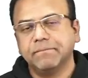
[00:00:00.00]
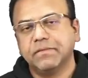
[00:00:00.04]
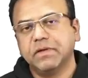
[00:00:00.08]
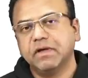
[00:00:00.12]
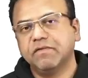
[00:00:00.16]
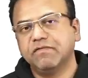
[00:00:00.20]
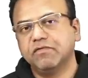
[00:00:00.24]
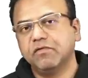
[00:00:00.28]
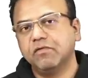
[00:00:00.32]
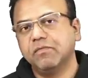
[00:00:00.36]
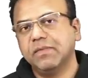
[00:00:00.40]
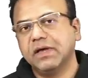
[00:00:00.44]

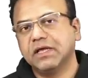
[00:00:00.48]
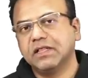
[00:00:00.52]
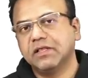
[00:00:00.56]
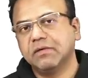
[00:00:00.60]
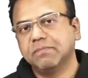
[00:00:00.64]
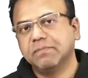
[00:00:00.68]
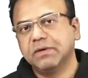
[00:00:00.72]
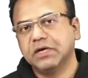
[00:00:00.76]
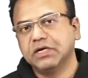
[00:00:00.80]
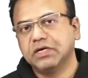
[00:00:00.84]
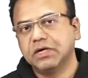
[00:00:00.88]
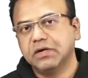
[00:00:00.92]
if you make the
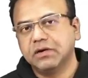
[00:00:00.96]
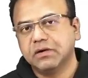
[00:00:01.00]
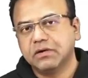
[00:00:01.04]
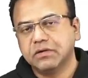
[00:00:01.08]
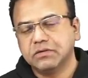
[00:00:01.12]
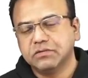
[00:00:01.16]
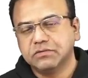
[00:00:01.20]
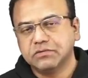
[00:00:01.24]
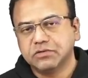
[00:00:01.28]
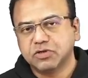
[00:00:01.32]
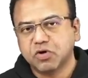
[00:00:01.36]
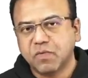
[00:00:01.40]
patient
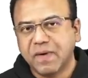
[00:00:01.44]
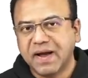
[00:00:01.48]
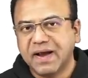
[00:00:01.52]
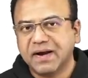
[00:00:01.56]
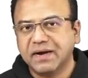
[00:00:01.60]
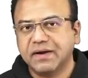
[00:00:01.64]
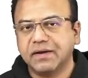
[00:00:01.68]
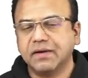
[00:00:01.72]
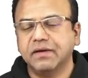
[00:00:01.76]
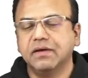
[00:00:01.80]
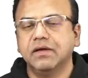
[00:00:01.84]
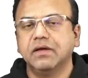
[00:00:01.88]
squat,
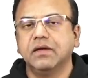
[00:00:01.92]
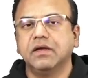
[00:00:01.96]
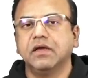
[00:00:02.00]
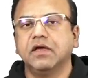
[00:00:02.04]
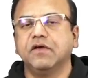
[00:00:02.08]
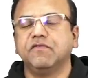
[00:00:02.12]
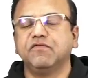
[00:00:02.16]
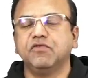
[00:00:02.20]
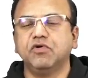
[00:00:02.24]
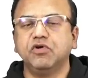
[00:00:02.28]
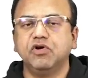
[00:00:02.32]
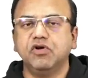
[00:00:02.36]

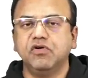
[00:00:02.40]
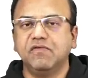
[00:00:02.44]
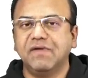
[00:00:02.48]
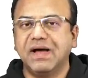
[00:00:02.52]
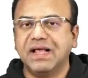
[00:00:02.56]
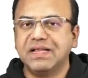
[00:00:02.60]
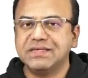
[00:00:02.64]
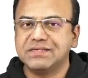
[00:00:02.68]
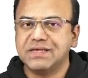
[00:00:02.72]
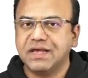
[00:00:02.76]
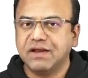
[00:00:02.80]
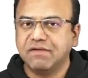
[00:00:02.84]
if you do
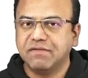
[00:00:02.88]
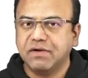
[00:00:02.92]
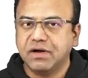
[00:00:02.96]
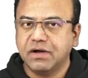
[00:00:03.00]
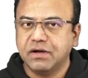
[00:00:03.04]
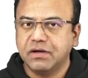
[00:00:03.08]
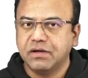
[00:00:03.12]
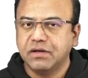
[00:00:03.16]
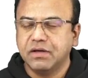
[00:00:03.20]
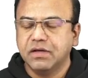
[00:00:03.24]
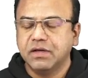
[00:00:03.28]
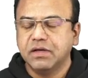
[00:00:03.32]

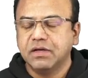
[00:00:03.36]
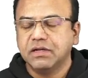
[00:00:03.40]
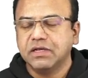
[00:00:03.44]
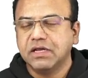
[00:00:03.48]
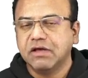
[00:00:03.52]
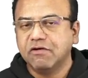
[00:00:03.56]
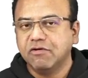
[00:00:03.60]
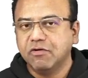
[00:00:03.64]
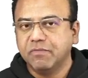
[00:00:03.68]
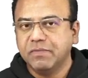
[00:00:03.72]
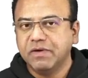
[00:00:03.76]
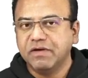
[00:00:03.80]
valsalva,
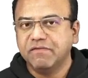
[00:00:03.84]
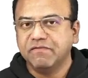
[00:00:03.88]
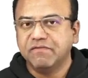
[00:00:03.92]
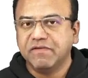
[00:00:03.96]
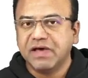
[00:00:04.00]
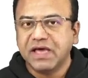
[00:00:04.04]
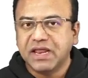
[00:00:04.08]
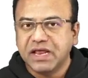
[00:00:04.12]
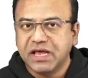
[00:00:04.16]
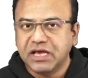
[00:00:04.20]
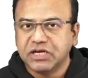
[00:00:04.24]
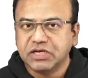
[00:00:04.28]
there will be
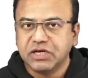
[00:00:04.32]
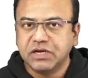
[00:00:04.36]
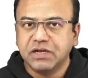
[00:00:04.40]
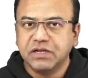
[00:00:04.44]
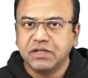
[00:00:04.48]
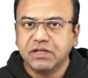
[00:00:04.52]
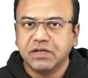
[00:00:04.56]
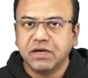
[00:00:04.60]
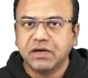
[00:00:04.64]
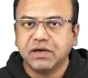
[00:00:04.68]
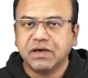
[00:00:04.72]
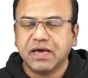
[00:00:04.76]
variation
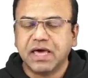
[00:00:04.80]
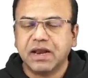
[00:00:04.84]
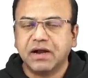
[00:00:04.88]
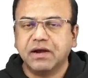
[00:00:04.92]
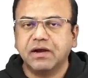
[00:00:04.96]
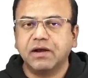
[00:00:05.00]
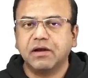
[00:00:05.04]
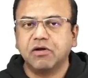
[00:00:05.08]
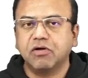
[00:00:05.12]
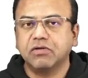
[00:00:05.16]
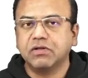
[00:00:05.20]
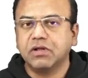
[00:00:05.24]
in the
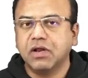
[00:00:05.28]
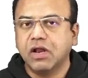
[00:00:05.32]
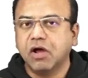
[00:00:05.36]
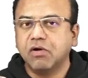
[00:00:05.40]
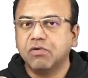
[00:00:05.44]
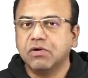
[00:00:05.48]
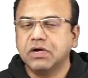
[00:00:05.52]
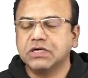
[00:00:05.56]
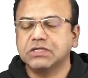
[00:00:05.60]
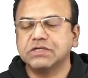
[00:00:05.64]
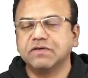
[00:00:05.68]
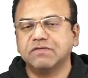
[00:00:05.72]
character or the
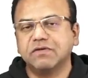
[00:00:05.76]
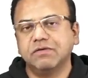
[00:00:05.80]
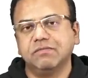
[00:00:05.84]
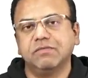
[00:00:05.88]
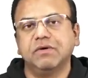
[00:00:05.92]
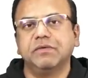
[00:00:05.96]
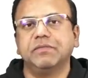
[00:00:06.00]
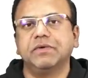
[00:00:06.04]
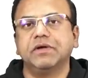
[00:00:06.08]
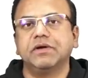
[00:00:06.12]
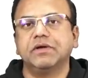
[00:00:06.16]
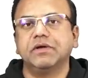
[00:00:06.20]
loudness of the
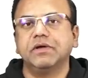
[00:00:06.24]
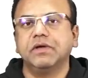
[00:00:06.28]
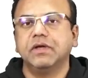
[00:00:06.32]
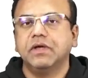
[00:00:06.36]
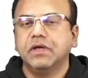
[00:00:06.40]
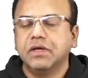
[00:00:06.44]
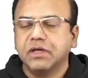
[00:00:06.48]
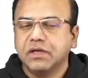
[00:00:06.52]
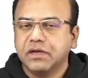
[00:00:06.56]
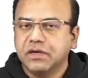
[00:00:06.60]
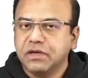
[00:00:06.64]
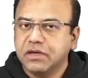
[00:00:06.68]
murmur.
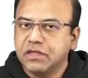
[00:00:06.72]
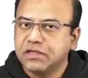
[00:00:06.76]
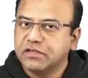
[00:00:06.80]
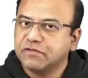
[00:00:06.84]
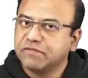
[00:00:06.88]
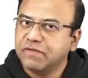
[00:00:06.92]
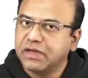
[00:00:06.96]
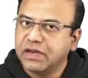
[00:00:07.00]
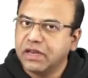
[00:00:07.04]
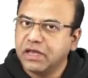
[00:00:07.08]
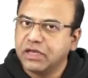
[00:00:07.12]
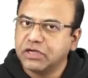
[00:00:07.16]
This
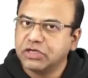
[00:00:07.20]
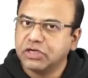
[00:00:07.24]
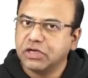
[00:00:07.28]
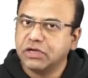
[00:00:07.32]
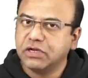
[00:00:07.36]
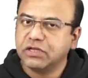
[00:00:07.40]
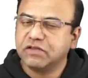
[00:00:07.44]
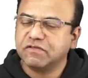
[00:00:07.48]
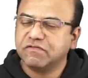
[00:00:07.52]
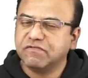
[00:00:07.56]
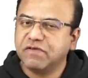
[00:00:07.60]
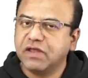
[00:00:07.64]
variation
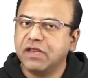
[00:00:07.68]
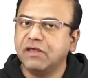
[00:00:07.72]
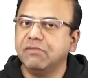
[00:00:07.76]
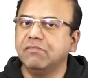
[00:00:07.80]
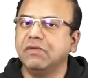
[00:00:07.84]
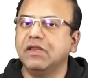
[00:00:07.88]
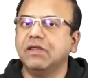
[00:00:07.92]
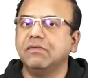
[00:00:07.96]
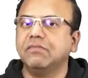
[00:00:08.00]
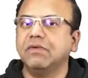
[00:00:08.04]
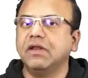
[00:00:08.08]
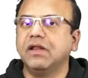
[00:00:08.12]
is very
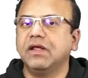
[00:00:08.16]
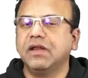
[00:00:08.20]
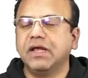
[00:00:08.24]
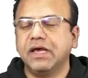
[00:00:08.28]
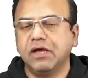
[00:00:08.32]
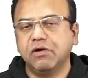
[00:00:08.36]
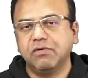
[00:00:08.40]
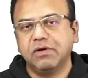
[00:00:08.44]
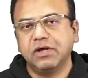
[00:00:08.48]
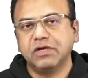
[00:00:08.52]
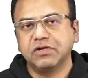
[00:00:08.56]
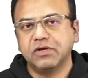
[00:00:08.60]
minimal in
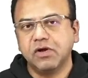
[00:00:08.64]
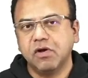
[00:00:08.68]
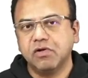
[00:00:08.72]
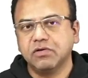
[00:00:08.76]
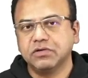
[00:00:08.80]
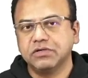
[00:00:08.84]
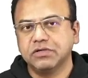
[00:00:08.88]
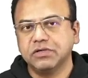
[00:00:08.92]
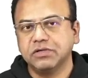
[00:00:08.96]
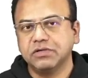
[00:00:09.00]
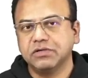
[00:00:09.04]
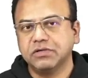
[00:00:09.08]
aortic
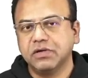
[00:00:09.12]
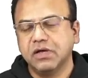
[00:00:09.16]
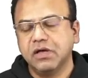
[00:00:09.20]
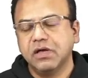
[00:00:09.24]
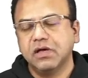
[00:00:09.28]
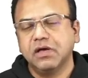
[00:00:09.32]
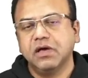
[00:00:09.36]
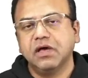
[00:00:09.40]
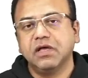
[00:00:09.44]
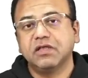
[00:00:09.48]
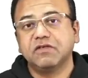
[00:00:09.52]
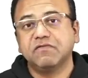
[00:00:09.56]
stenosis.
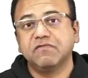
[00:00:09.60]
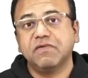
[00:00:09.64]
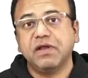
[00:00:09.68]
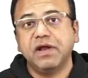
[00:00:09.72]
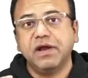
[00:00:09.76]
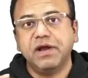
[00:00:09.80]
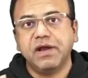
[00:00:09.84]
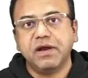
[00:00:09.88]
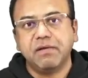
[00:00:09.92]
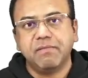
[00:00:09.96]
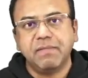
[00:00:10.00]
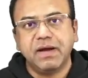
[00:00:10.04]
It's very
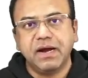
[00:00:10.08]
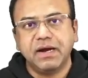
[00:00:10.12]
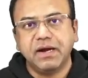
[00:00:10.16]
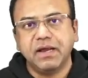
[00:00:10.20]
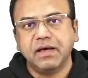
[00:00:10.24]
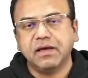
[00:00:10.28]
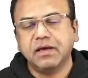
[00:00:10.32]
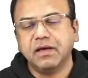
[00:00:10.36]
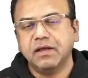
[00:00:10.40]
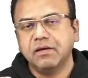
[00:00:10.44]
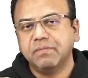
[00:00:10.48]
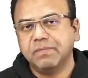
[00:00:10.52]

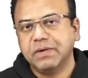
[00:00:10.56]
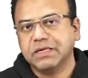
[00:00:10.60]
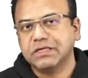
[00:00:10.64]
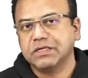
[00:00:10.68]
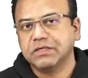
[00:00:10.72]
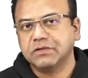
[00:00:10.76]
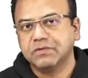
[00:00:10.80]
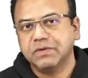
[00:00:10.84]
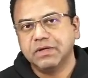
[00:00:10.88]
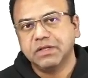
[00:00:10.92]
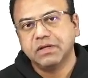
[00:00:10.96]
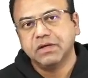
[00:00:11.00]
dramatic in
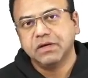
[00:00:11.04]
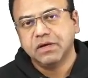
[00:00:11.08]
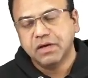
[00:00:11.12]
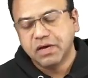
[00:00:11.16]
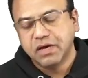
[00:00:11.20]
patients with